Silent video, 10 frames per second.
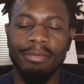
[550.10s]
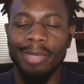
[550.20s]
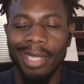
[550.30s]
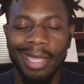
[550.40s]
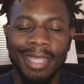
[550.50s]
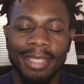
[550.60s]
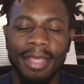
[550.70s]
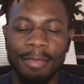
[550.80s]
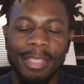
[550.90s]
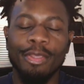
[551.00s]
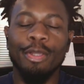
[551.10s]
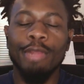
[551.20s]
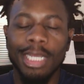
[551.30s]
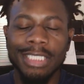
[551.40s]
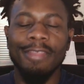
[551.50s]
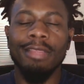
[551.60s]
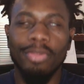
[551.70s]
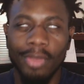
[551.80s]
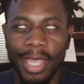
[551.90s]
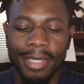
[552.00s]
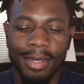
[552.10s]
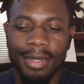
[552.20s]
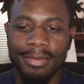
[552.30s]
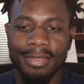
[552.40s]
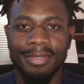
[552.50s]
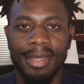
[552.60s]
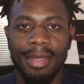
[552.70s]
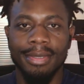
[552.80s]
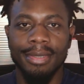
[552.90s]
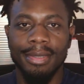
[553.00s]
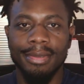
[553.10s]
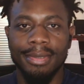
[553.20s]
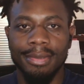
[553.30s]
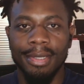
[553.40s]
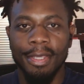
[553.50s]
but I mean they're CrossFit-like exercises,